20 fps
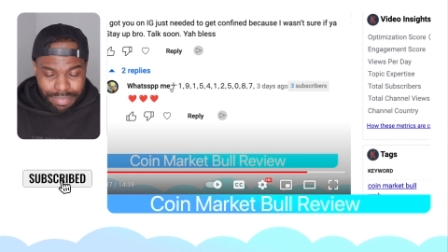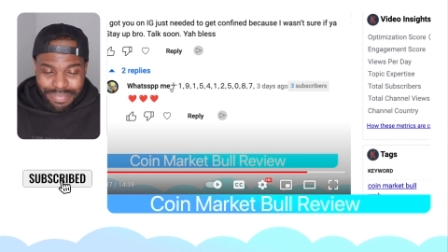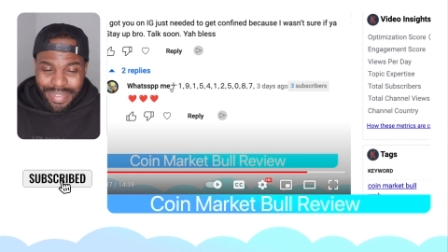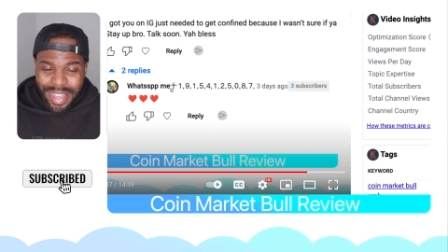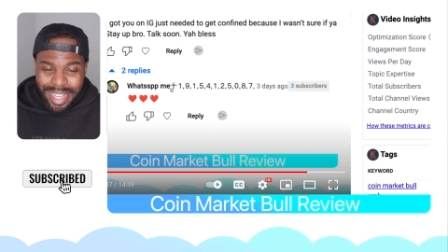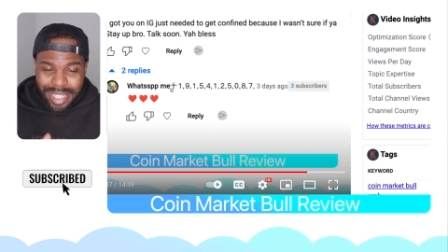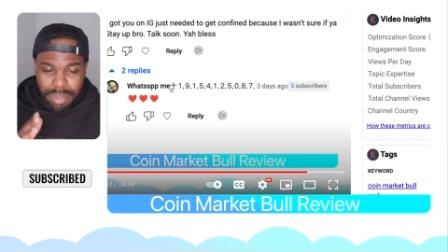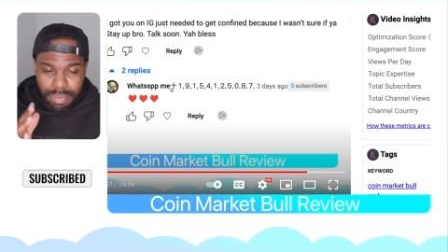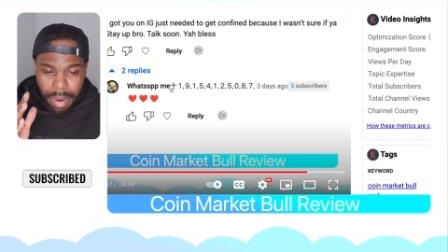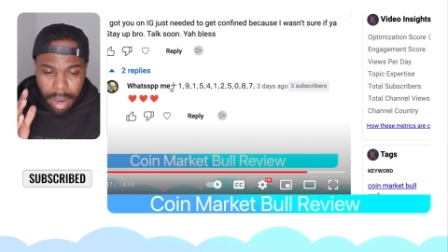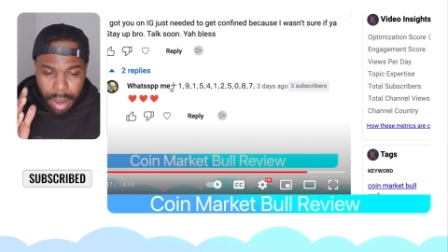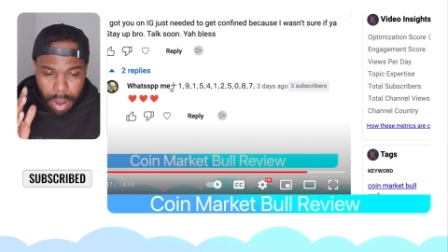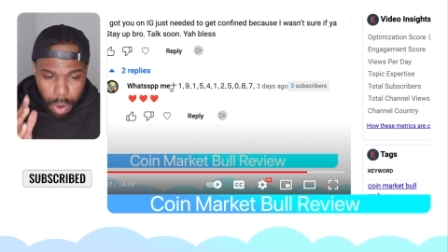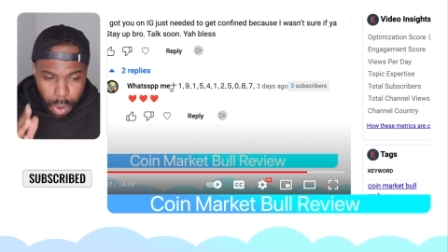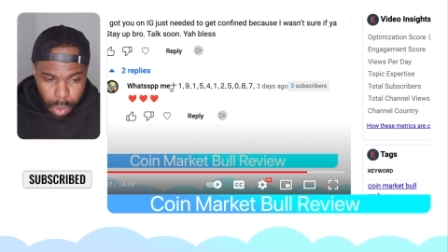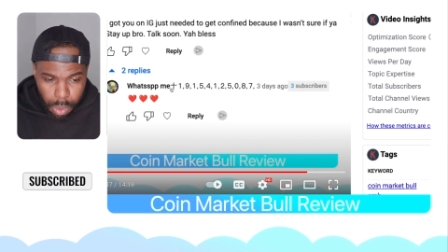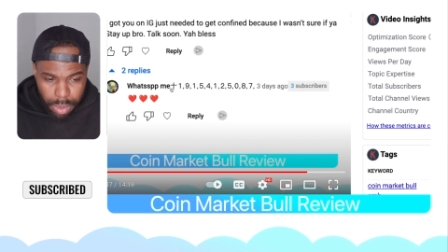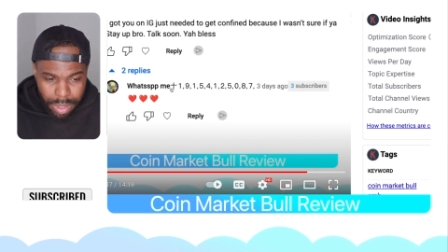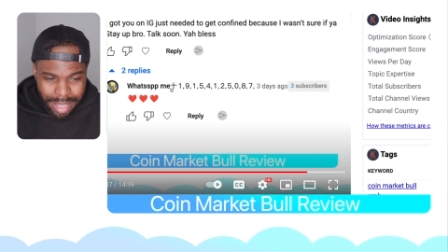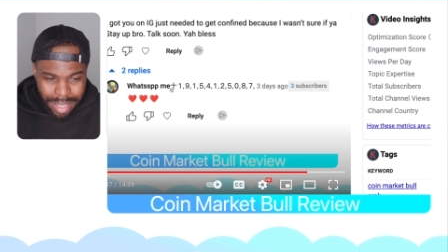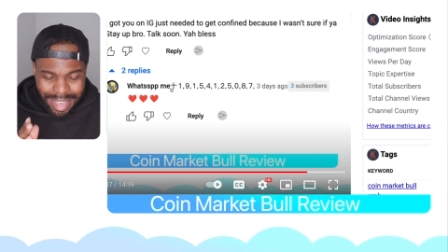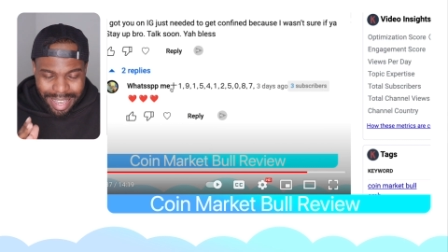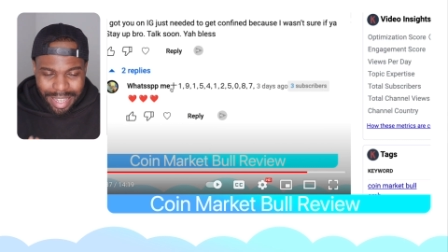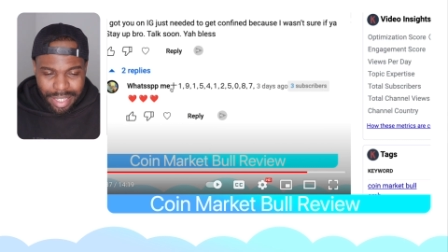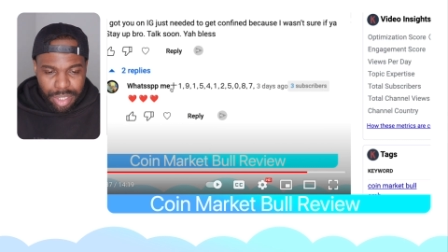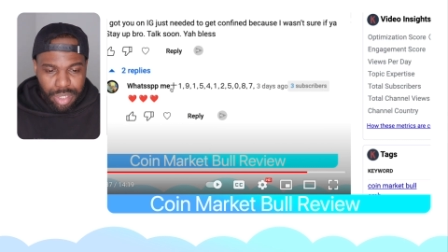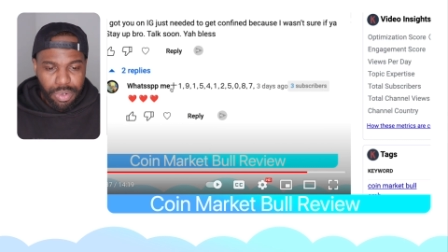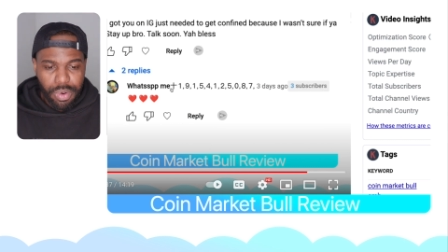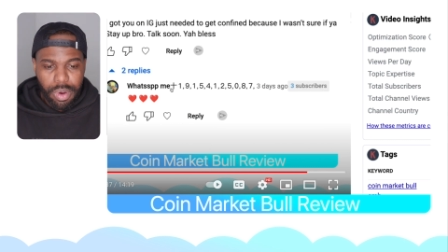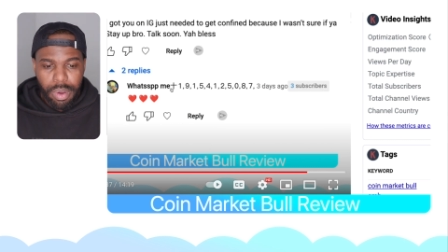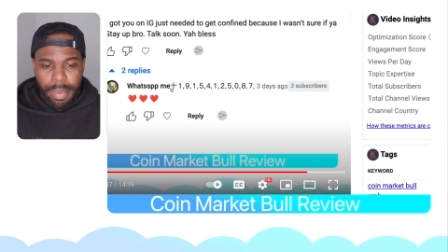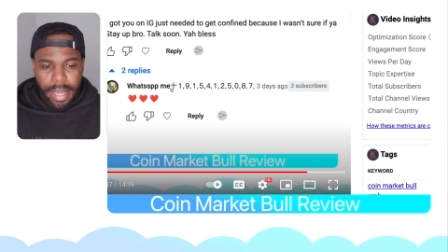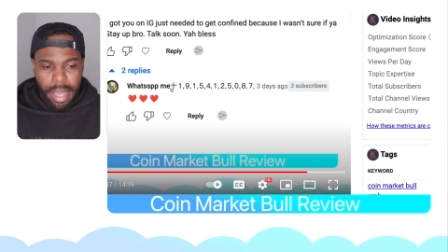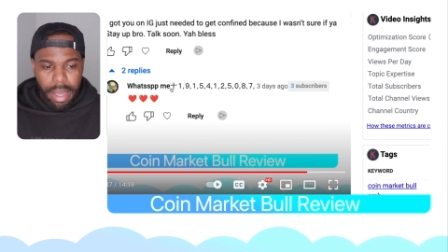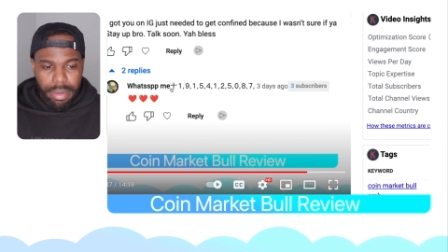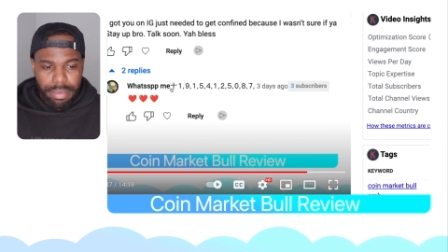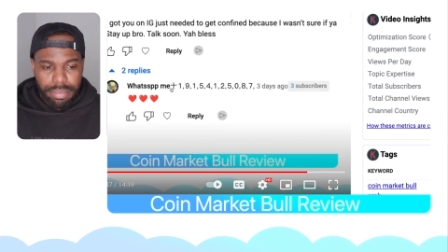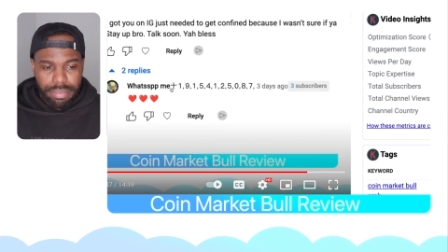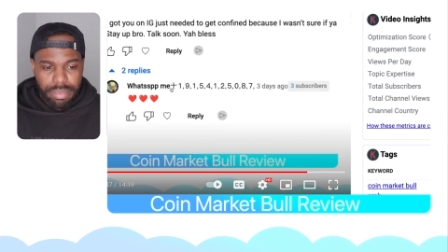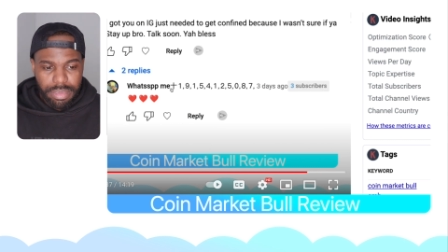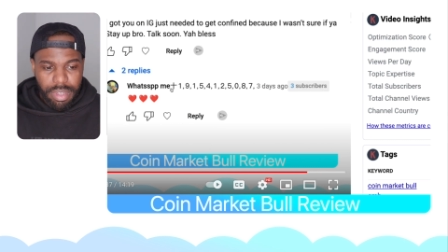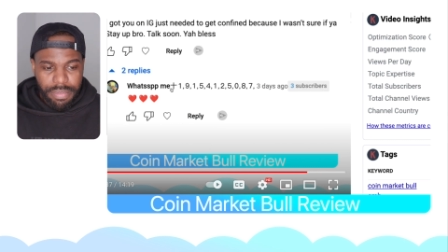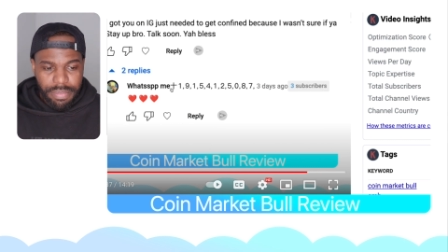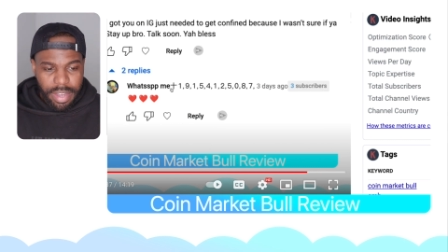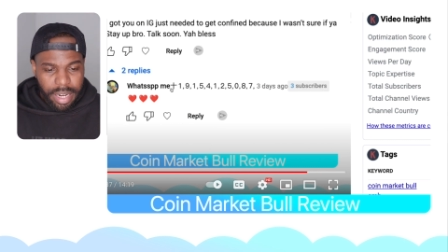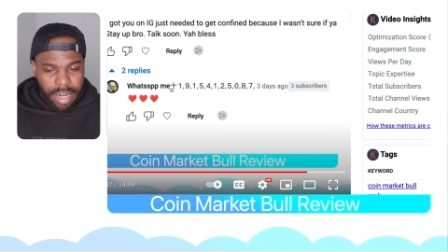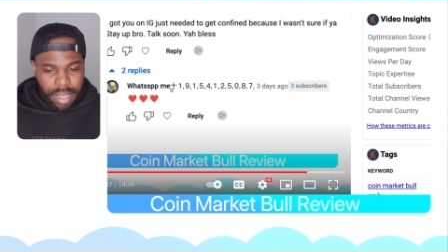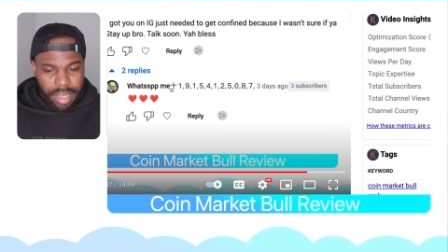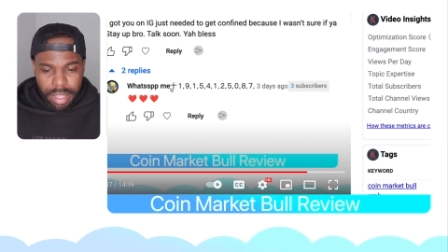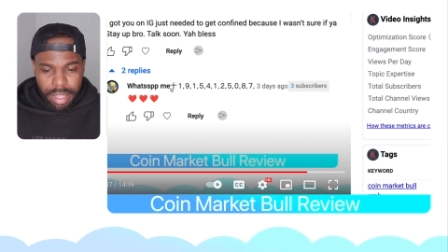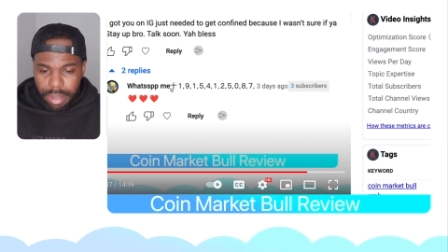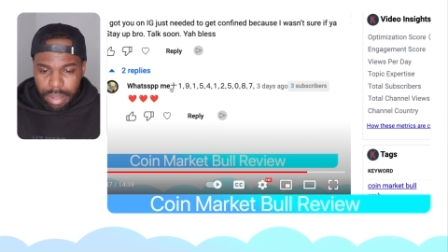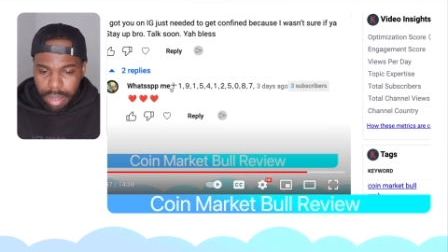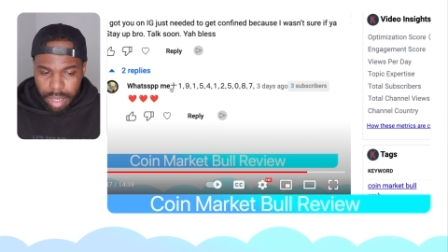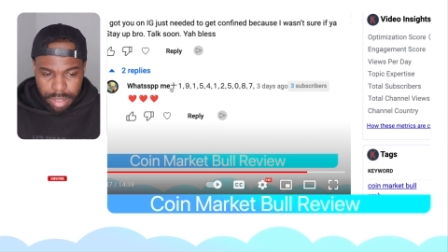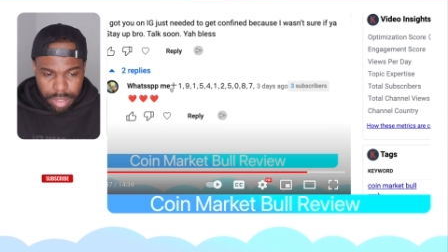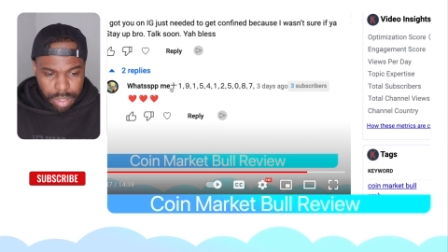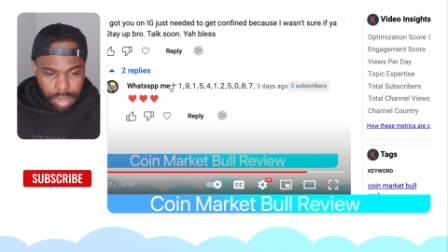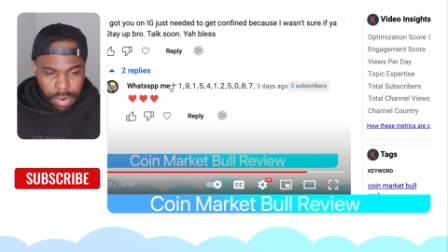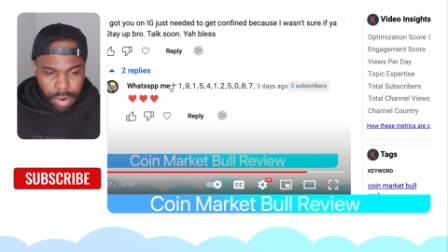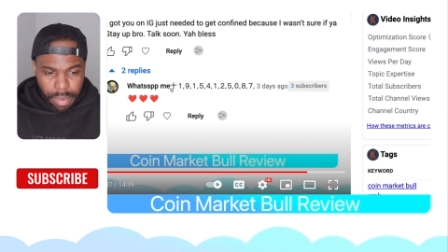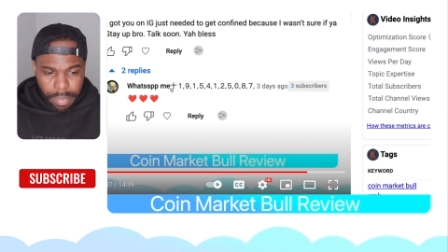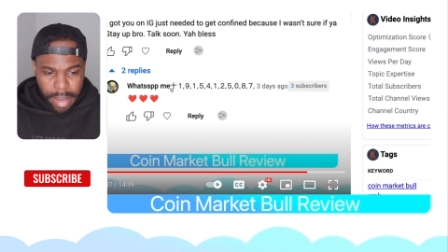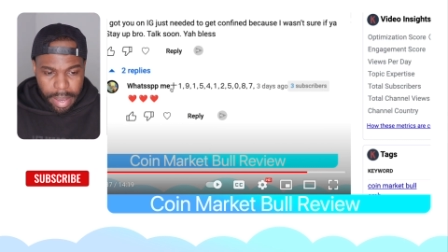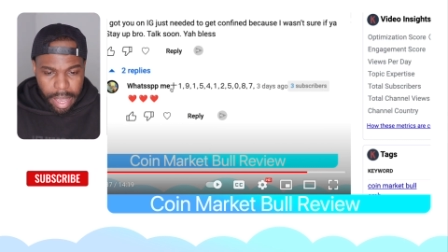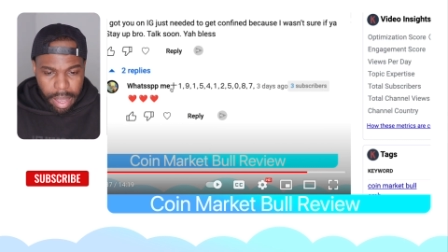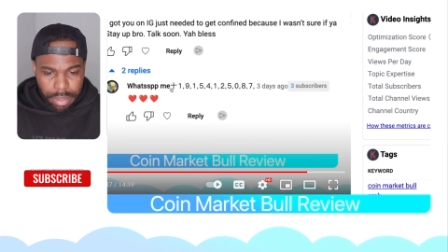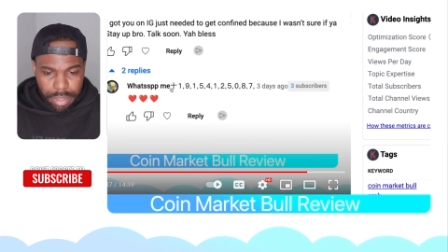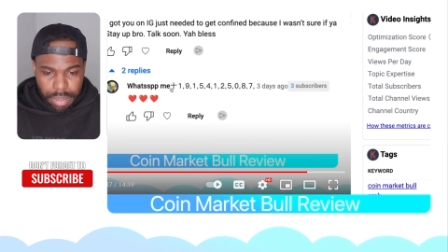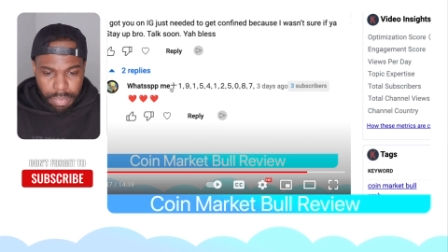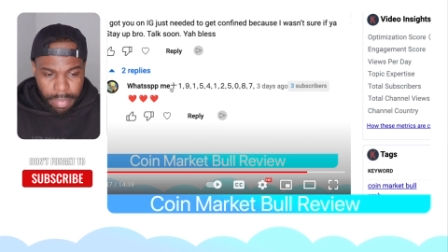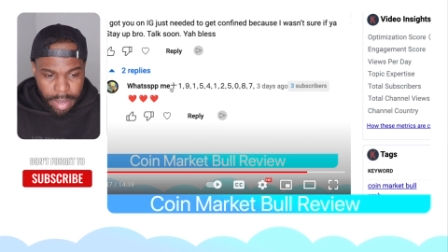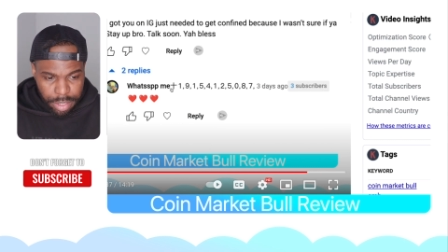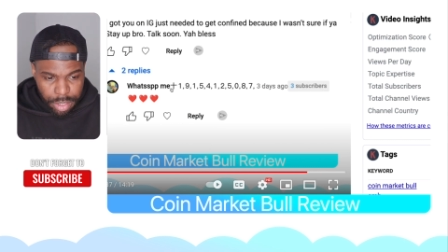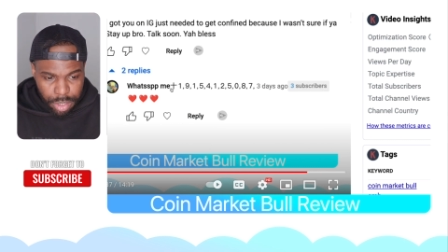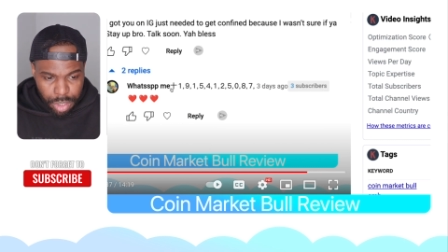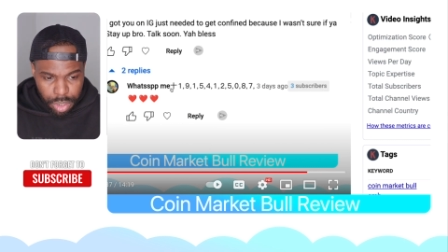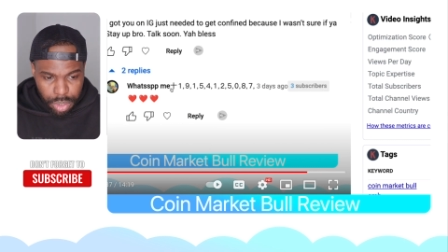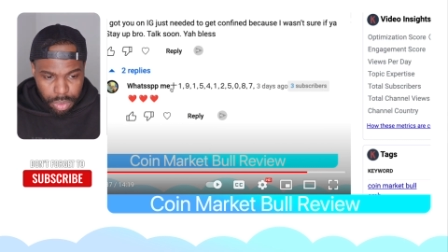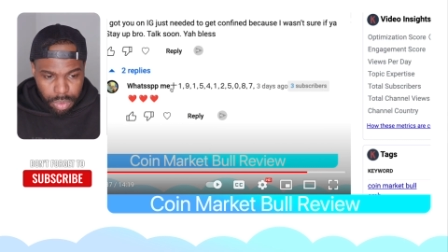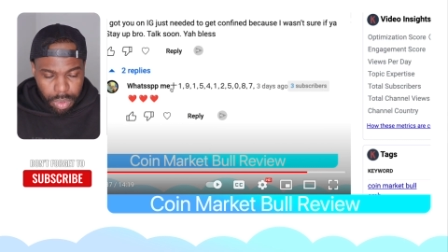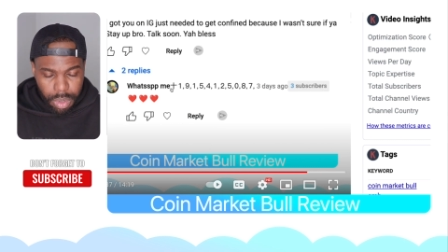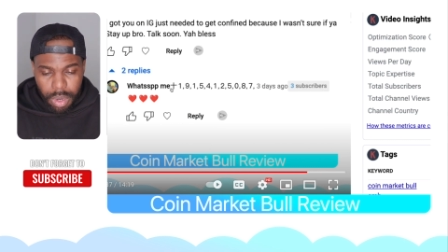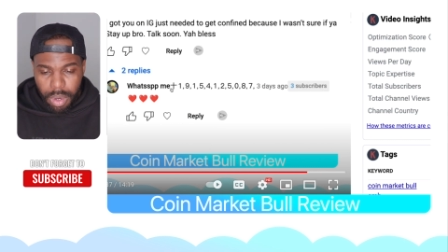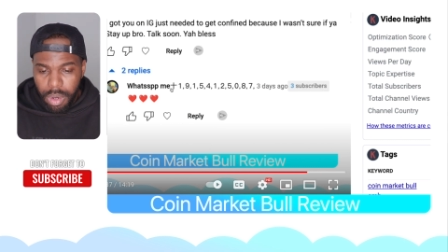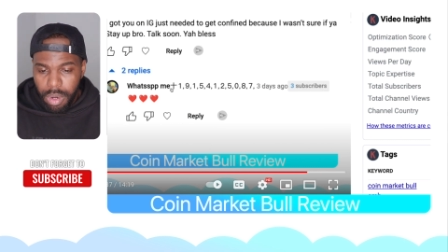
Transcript: That's my only Instagram account. If any other Instagram accounts message you